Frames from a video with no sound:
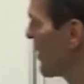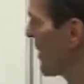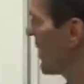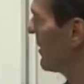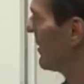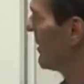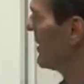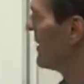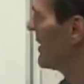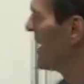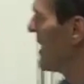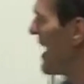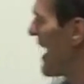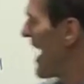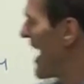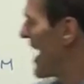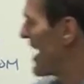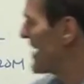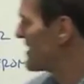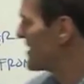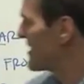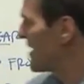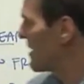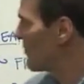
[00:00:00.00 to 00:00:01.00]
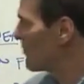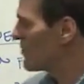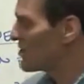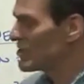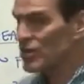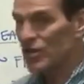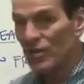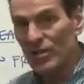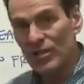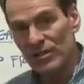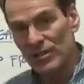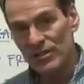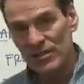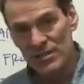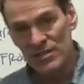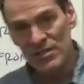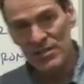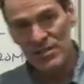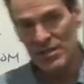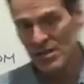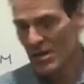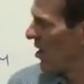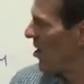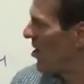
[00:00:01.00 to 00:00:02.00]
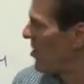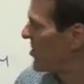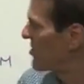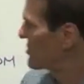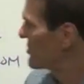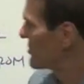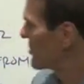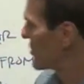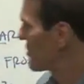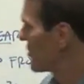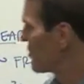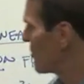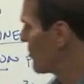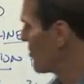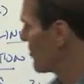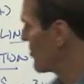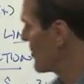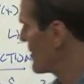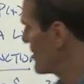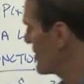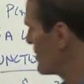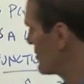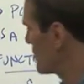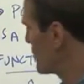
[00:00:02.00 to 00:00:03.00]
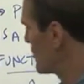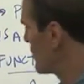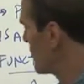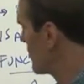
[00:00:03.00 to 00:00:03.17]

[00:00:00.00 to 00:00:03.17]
Well, asset returns are securities